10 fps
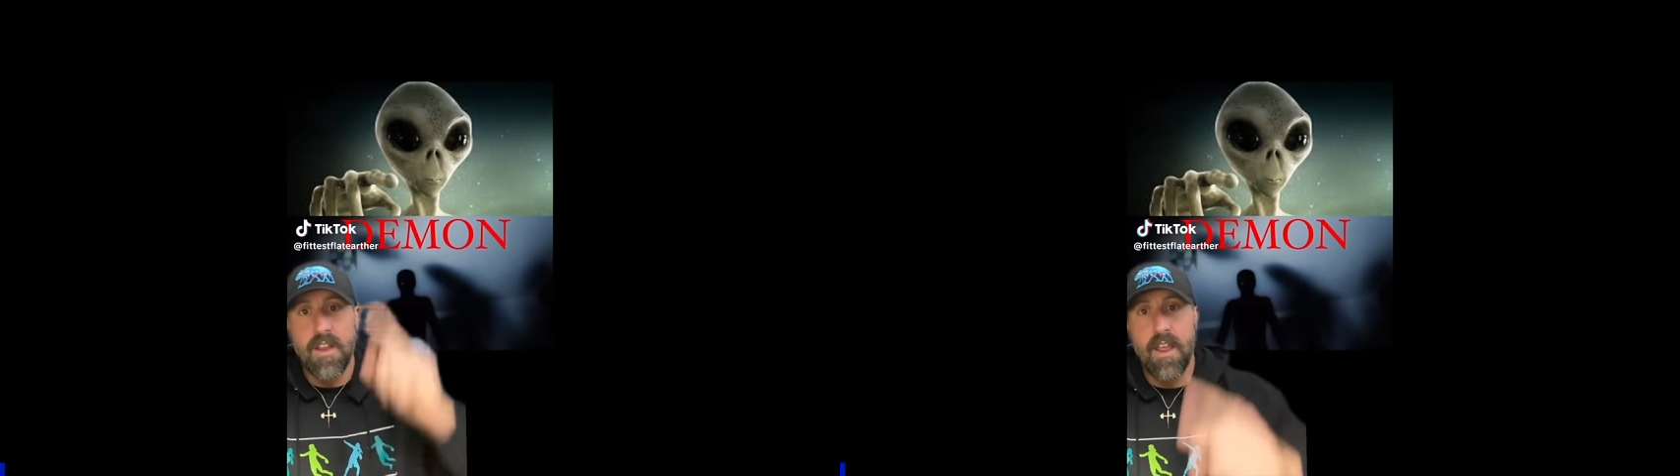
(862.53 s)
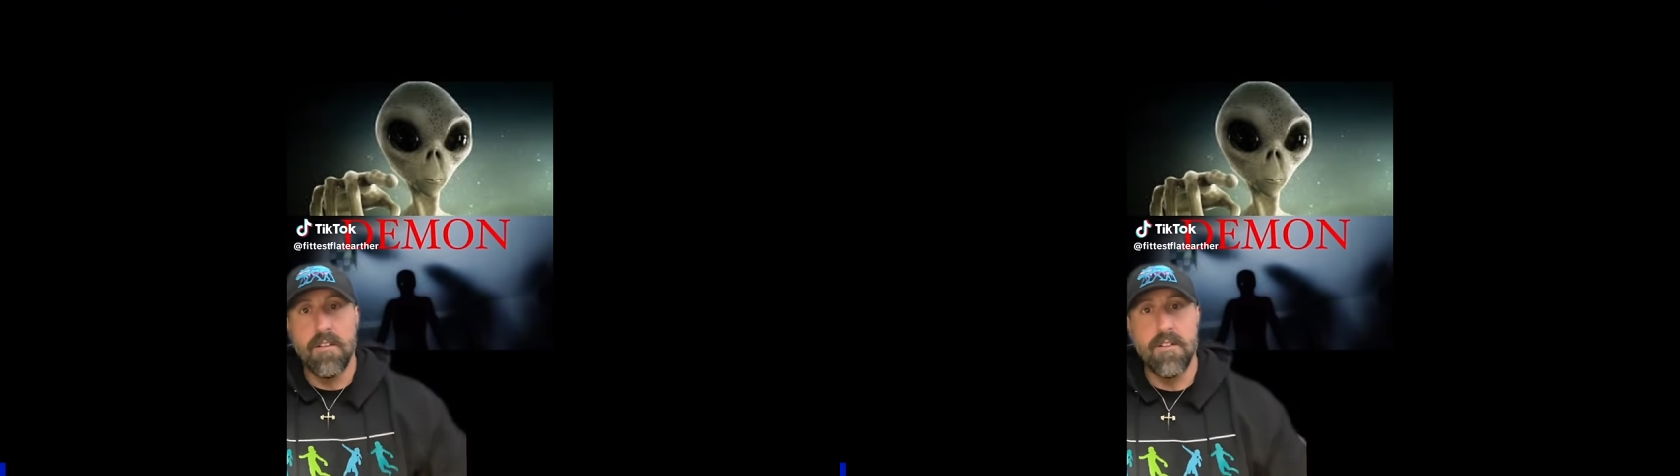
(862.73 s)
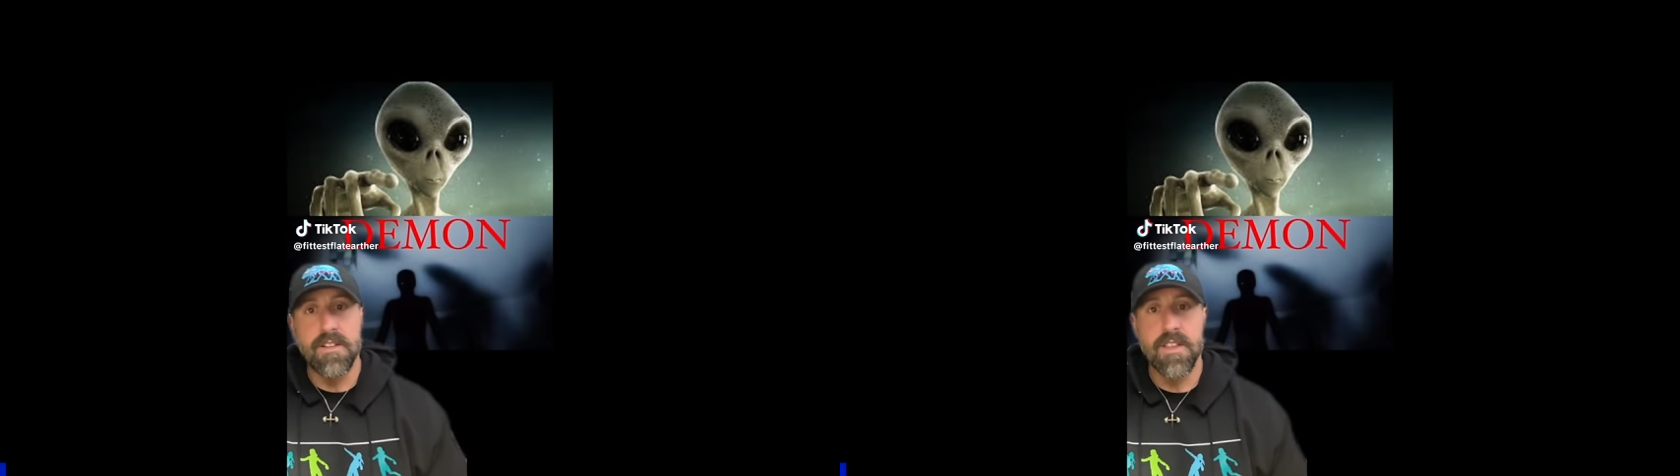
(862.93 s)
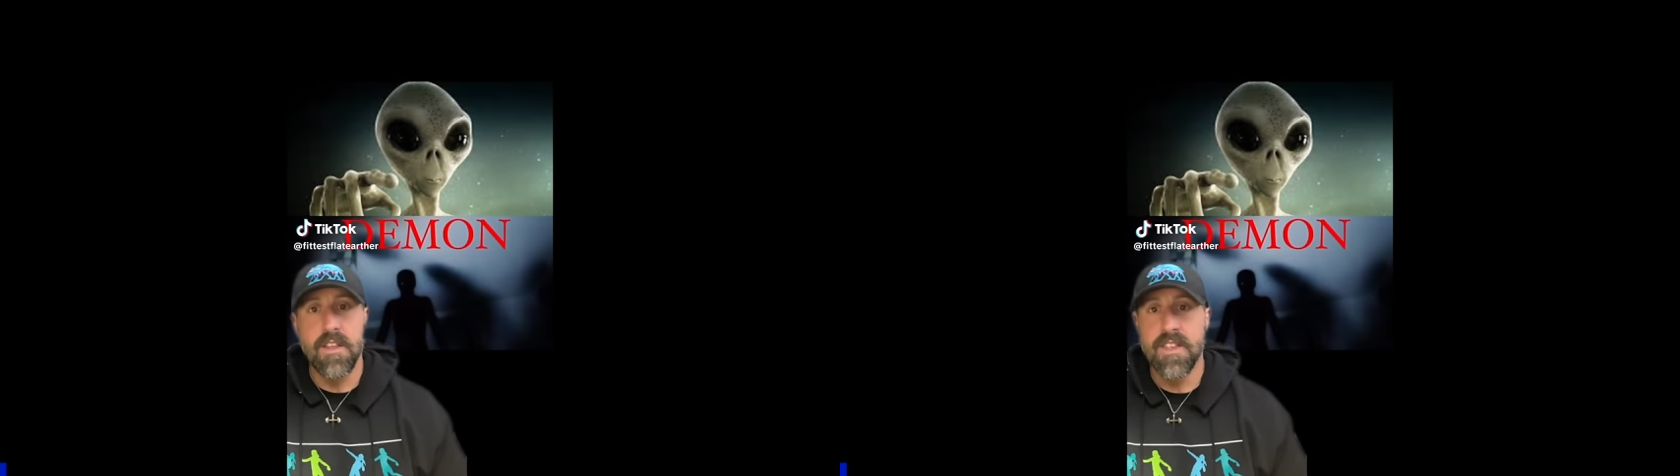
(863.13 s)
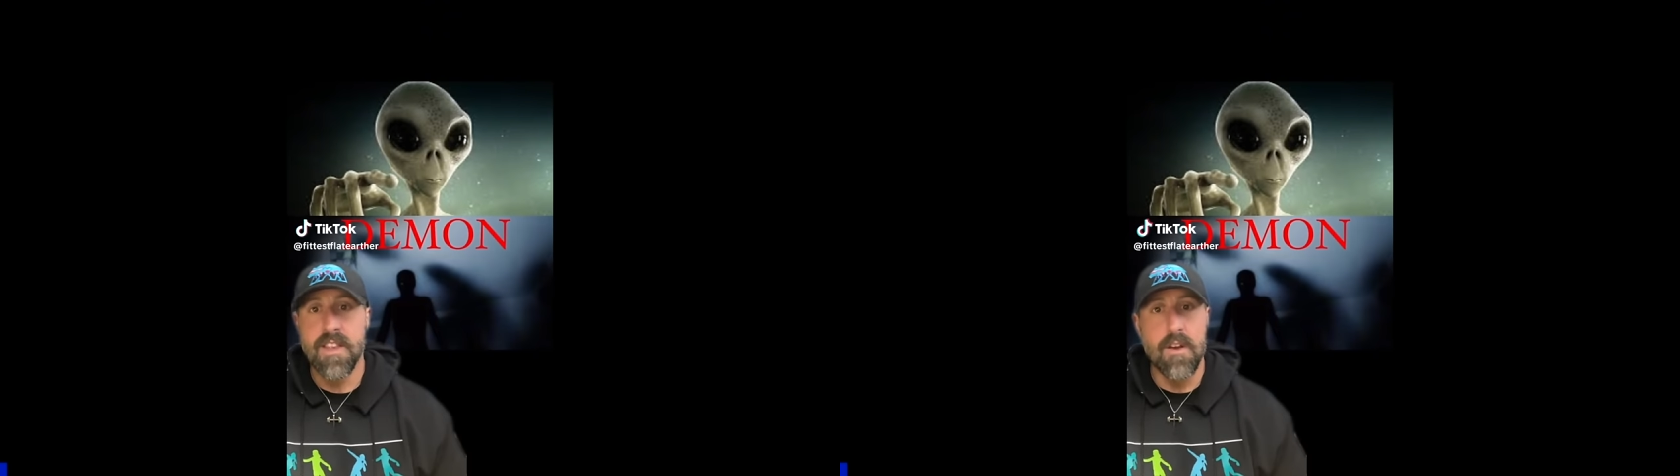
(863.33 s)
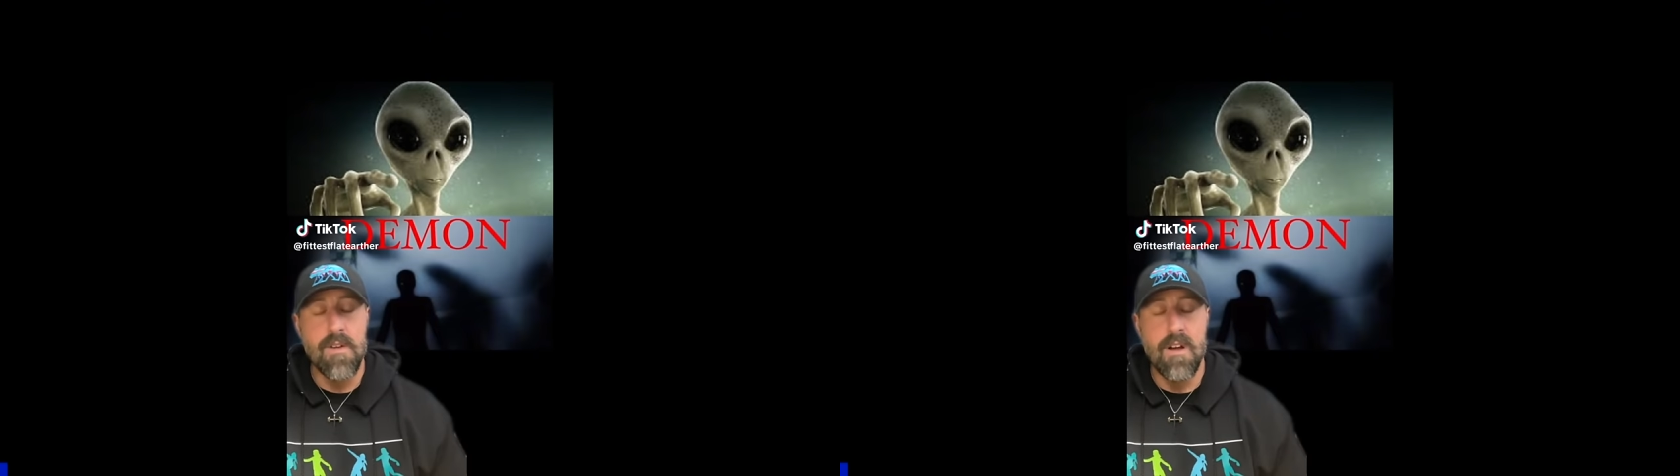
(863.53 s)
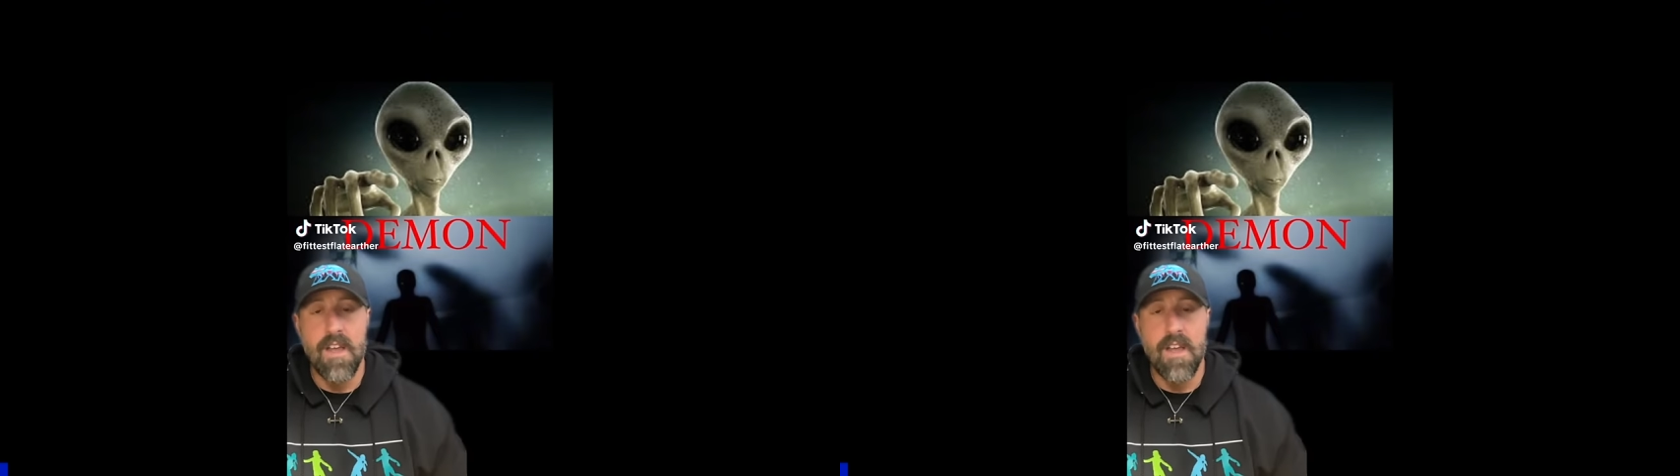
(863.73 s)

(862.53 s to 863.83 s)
and aliens, stick around.